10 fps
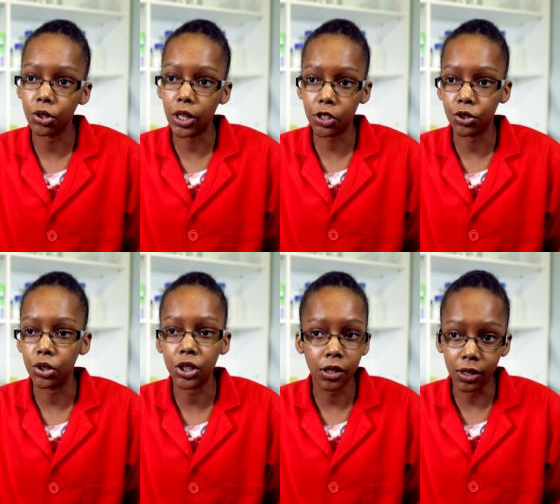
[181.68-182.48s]
So that's
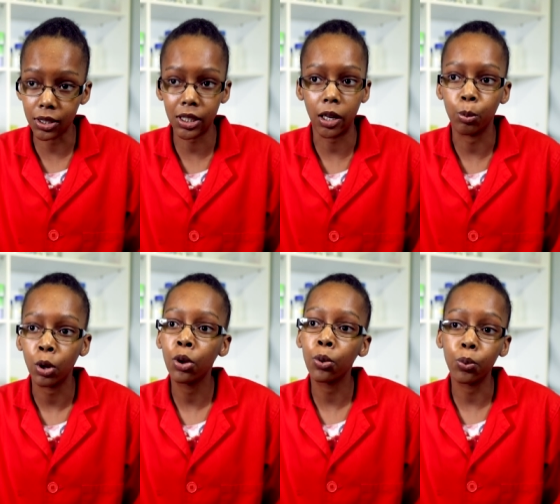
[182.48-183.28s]
usually the same
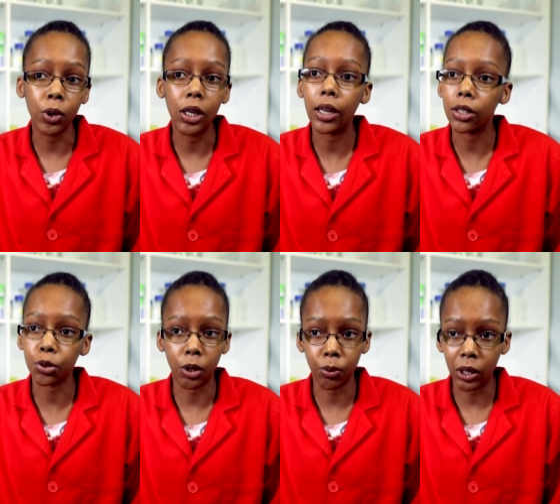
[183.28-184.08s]
week
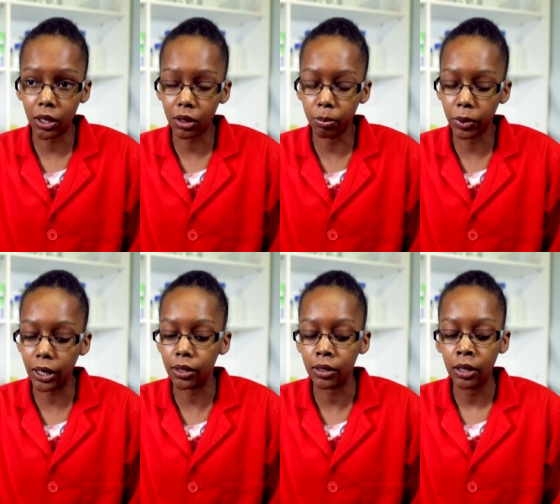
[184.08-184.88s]
as when we get the
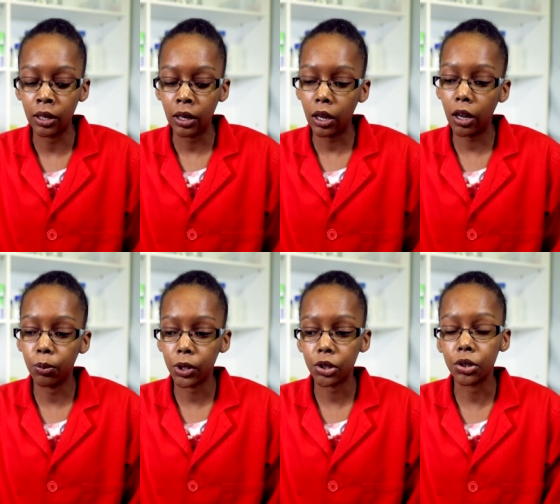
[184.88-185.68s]
blood.
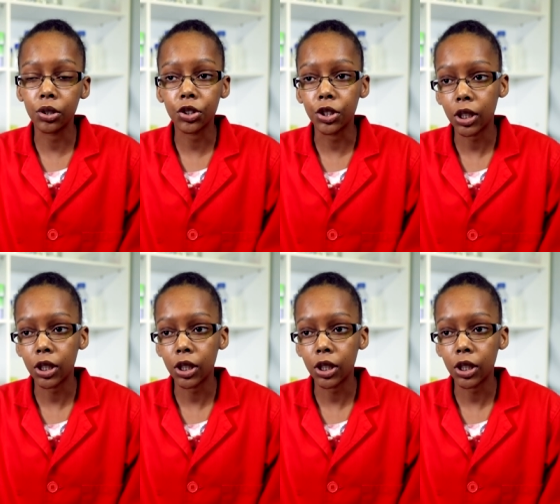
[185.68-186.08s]
And what you do is you